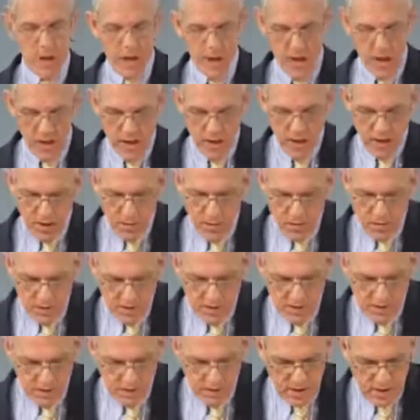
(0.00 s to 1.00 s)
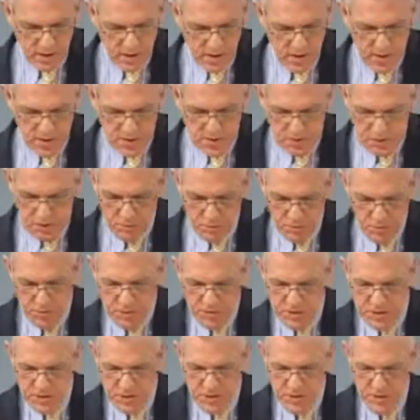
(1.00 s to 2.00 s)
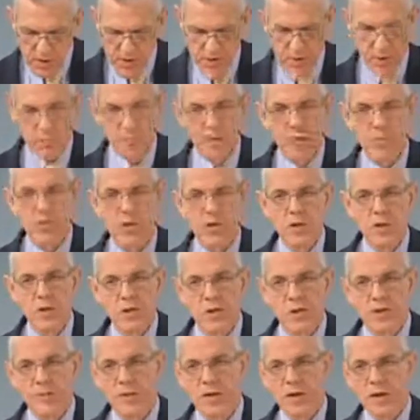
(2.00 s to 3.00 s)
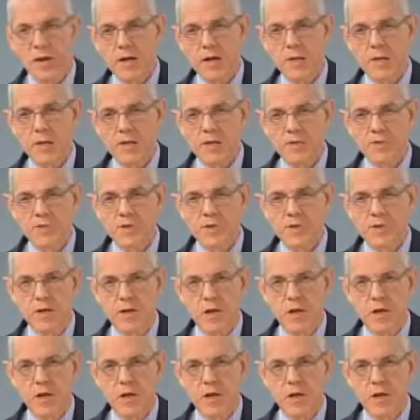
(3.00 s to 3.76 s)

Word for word: In one sense, it's a replacement of the biblical apocalypse.